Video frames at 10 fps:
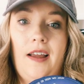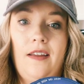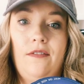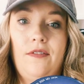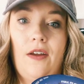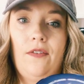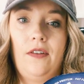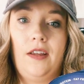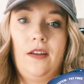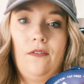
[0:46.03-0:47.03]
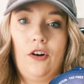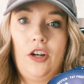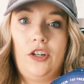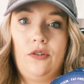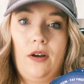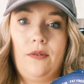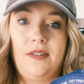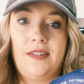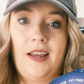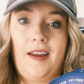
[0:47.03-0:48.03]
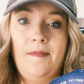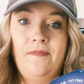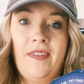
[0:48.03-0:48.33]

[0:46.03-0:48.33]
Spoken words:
I have definitely converted to, I would say.